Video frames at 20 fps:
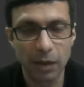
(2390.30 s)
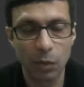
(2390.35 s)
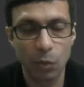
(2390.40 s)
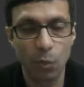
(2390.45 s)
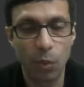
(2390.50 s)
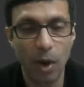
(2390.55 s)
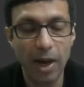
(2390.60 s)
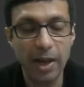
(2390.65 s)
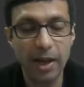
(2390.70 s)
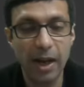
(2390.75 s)

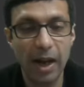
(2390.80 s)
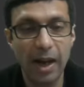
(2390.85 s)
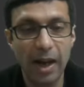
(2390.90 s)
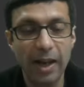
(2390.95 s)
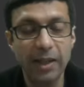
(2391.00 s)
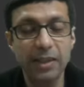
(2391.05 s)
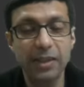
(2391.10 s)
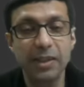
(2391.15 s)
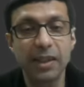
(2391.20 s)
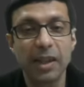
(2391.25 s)
Why
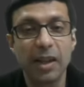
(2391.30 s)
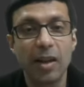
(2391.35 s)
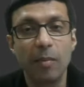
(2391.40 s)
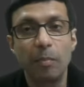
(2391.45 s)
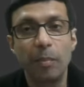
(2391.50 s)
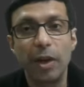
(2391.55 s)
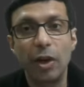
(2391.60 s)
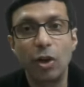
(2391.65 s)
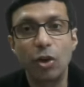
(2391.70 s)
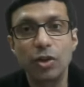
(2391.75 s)
ions?
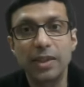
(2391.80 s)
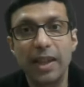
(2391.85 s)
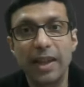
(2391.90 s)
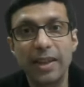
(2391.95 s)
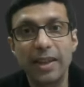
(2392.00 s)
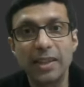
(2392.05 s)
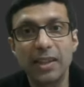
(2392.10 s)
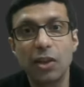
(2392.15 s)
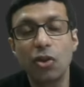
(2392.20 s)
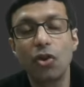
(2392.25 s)
Because there
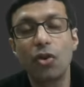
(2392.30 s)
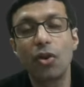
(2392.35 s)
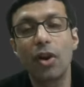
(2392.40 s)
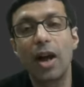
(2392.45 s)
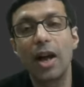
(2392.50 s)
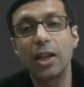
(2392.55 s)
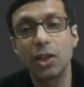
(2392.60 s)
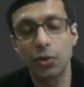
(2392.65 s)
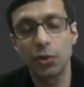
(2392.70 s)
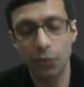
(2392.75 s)
is a
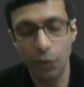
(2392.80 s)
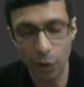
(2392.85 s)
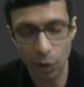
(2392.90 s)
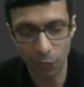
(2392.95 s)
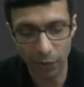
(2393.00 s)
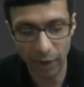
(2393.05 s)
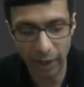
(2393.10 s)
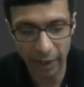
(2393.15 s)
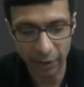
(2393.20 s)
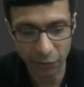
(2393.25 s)
transfer
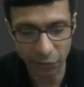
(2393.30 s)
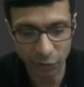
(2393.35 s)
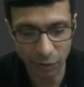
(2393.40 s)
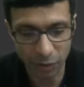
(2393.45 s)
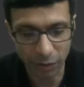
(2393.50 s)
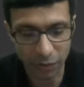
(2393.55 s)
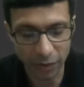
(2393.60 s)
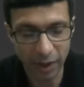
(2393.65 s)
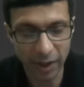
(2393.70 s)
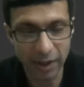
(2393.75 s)
of electron,
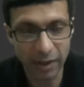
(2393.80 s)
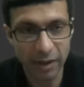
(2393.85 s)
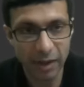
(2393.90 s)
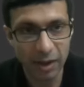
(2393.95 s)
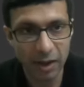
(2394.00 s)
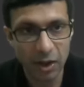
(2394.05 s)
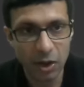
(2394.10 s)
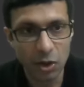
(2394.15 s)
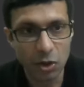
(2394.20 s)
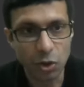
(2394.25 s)
right?
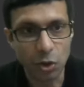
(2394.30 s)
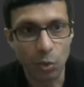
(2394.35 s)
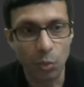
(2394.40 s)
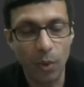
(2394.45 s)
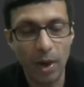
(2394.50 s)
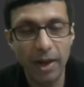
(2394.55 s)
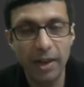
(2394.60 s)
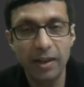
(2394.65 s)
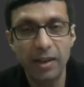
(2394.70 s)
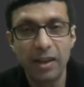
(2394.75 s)
So
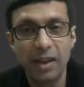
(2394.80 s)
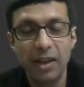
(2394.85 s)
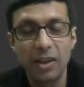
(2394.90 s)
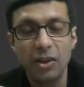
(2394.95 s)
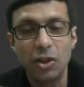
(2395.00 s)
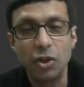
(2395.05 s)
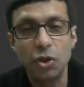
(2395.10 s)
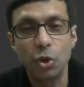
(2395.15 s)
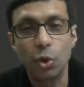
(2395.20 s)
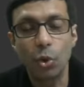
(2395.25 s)
when
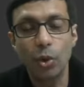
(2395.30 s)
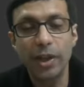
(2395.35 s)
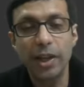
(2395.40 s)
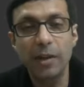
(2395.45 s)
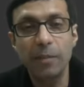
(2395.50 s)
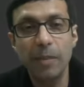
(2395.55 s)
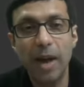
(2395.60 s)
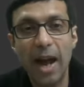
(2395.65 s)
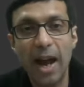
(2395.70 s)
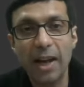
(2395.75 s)
the
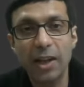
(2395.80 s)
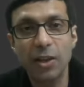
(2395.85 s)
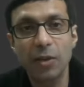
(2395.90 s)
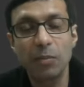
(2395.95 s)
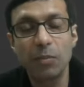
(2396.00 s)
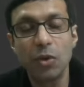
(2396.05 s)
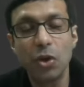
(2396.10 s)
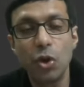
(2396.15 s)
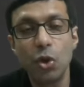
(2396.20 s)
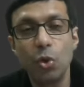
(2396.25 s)
sodium
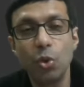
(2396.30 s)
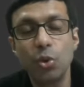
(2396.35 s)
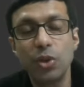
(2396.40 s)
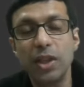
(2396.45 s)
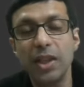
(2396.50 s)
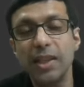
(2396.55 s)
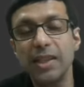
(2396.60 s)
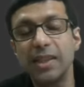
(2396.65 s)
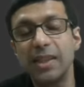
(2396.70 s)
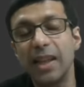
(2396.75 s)
atom
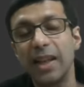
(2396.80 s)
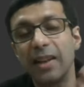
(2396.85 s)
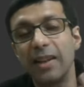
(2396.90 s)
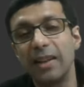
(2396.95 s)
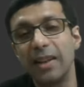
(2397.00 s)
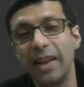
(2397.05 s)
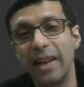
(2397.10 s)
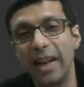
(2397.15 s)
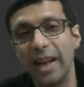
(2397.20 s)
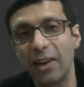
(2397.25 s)
loses
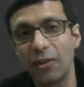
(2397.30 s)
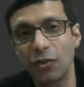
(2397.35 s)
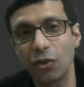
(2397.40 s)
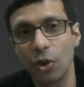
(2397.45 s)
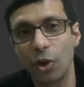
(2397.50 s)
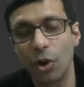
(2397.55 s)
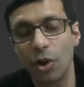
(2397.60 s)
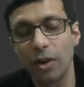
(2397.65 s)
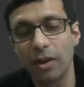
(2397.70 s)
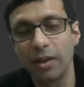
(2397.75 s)
an
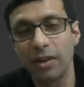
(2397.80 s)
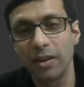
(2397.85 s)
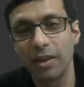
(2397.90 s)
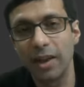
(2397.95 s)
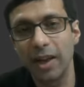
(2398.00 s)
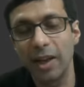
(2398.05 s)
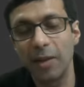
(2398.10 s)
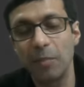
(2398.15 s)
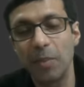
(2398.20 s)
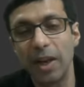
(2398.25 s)
electron,
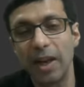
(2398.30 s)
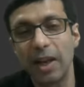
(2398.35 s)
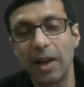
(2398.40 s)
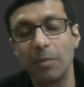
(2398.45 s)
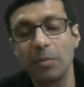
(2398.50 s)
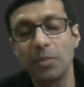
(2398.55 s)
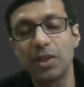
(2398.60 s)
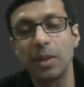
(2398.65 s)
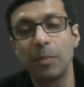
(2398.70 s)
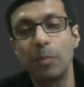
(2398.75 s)
it
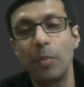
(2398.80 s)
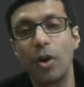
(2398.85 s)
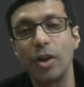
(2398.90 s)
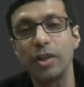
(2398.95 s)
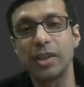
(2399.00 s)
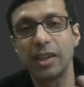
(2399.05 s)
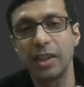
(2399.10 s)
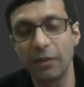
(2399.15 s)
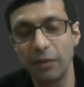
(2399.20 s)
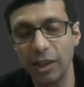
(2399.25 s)
becomes a
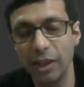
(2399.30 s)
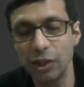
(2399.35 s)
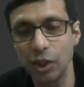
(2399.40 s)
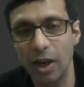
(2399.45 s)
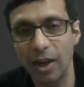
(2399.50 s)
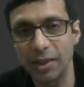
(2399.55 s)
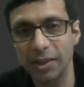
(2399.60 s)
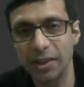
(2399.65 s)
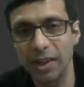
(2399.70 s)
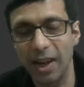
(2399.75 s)
positively charged